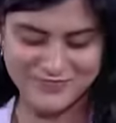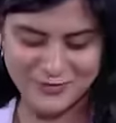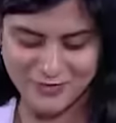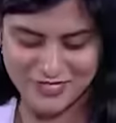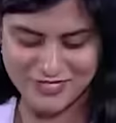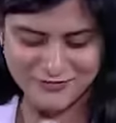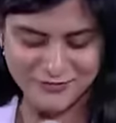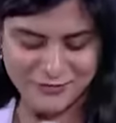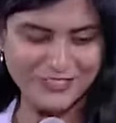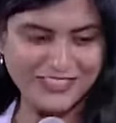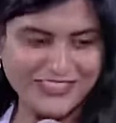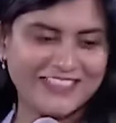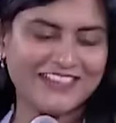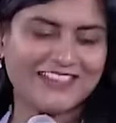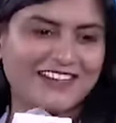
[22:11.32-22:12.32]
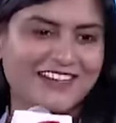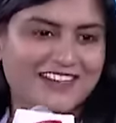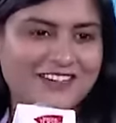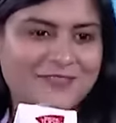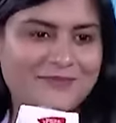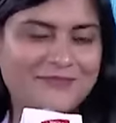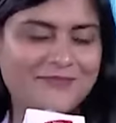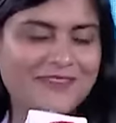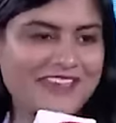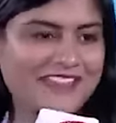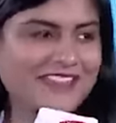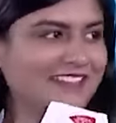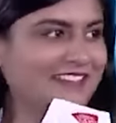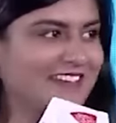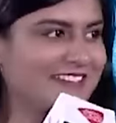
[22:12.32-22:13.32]
Wonderful. Uh,
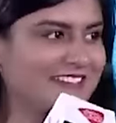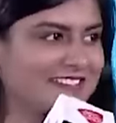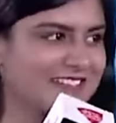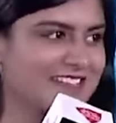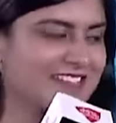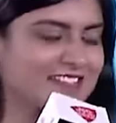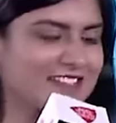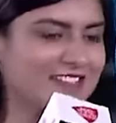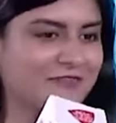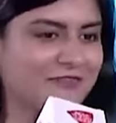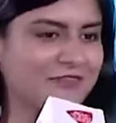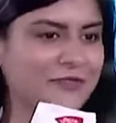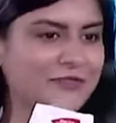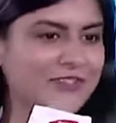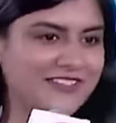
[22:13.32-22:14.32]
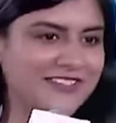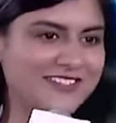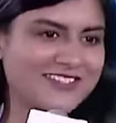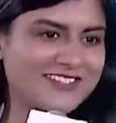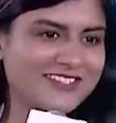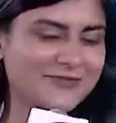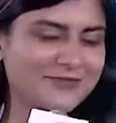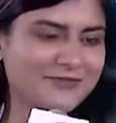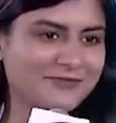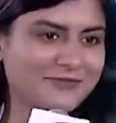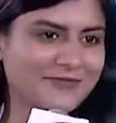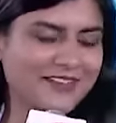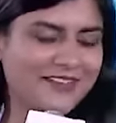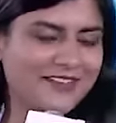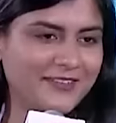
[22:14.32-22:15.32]
in the last uh, few years, uh,
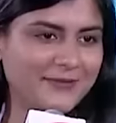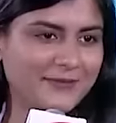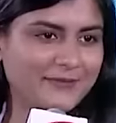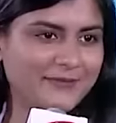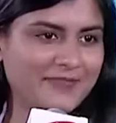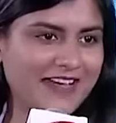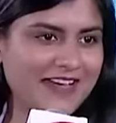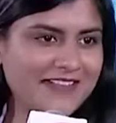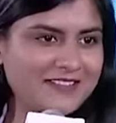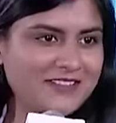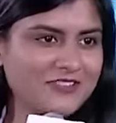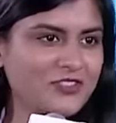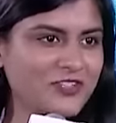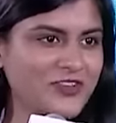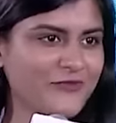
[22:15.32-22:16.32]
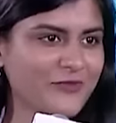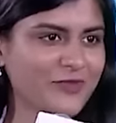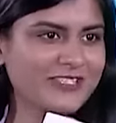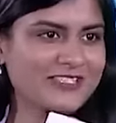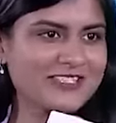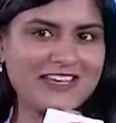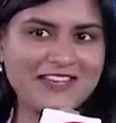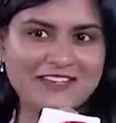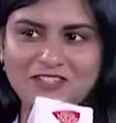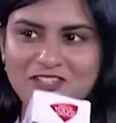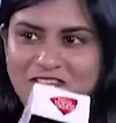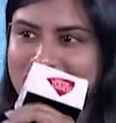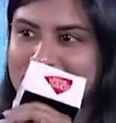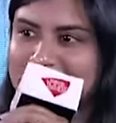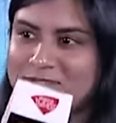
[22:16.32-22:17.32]
uh has the chief minister had a
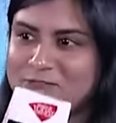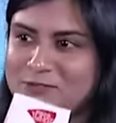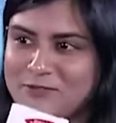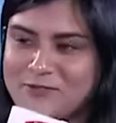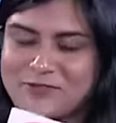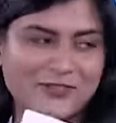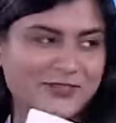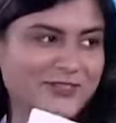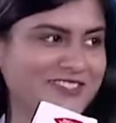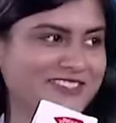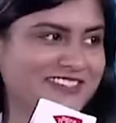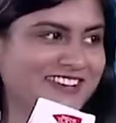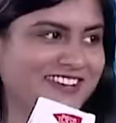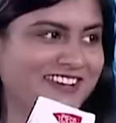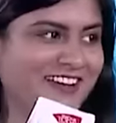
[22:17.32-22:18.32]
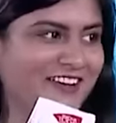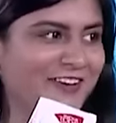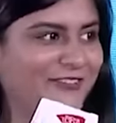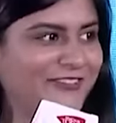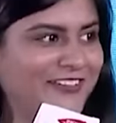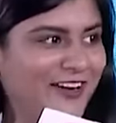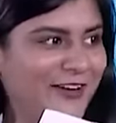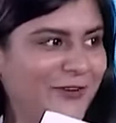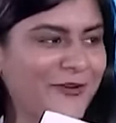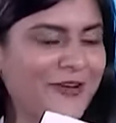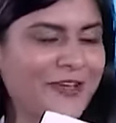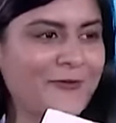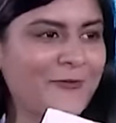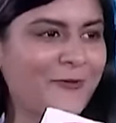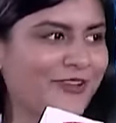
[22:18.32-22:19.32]
checklist of sorts of how
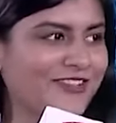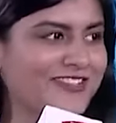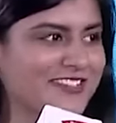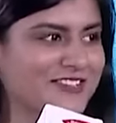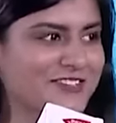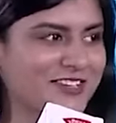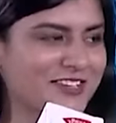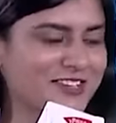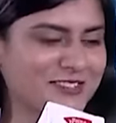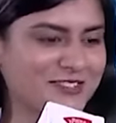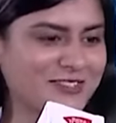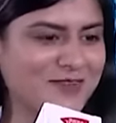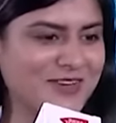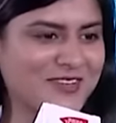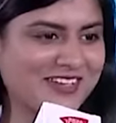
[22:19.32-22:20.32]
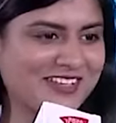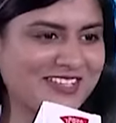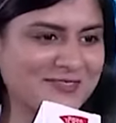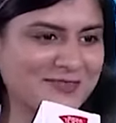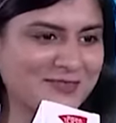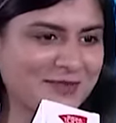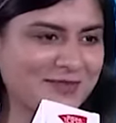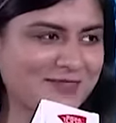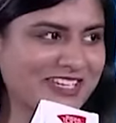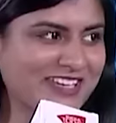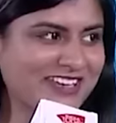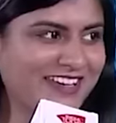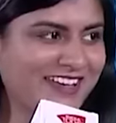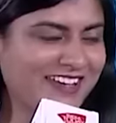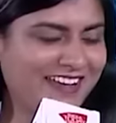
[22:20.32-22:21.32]
he wants education to be transformed
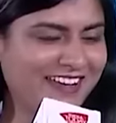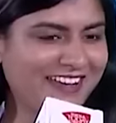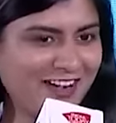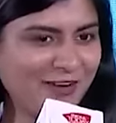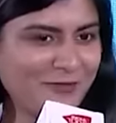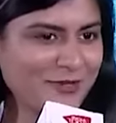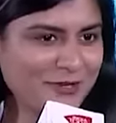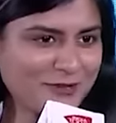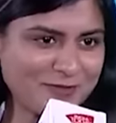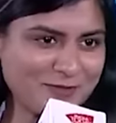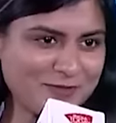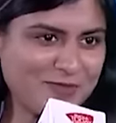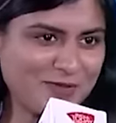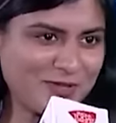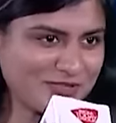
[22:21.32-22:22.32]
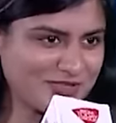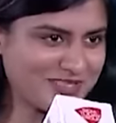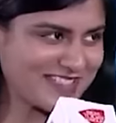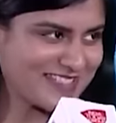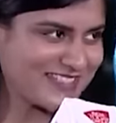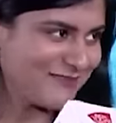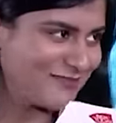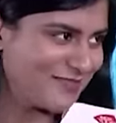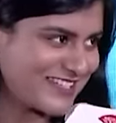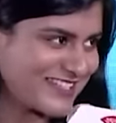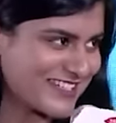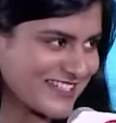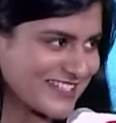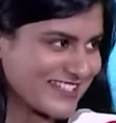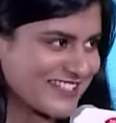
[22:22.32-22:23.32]
and how many of those boxes have been
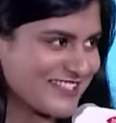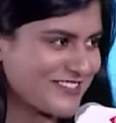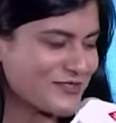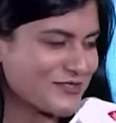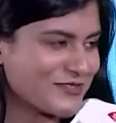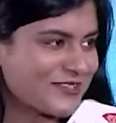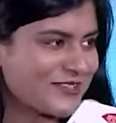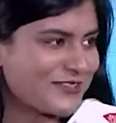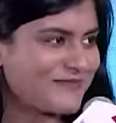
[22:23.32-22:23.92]
ticked essentially?